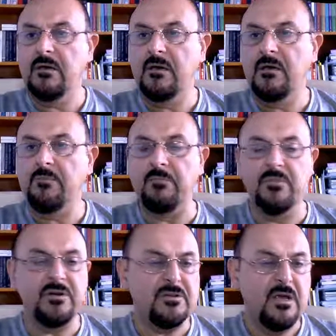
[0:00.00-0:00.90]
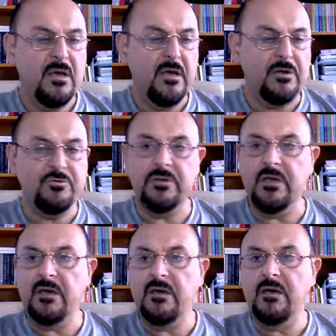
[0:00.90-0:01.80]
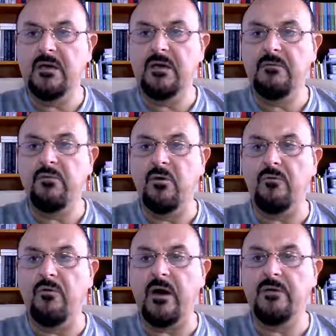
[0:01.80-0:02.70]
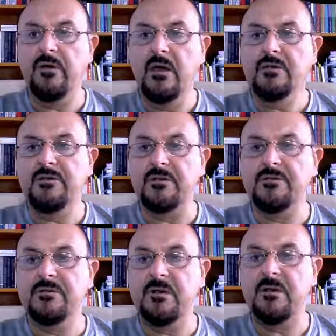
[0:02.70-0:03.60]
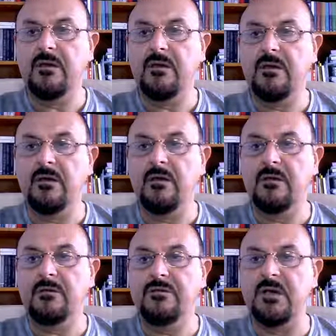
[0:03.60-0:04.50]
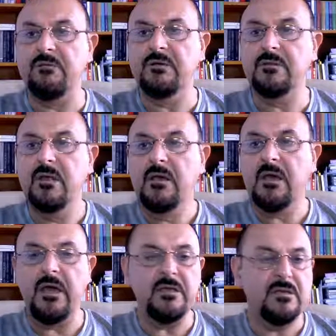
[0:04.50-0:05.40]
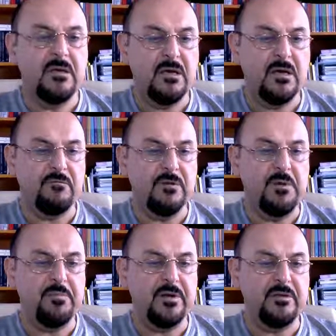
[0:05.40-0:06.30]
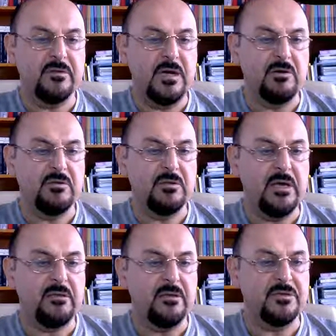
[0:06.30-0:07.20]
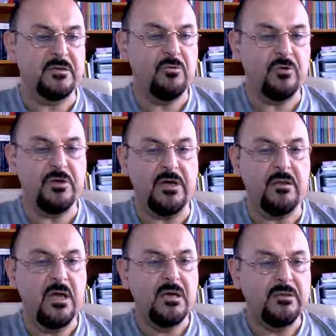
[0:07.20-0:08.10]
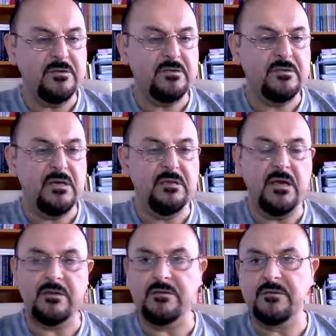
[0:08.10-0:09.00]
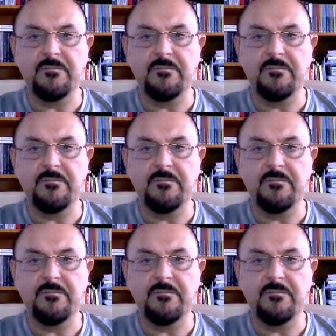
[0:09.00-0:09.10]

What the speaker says: members. Actually, 4 5 6 7 8 will be printed out like this. Okay, this is the indexes.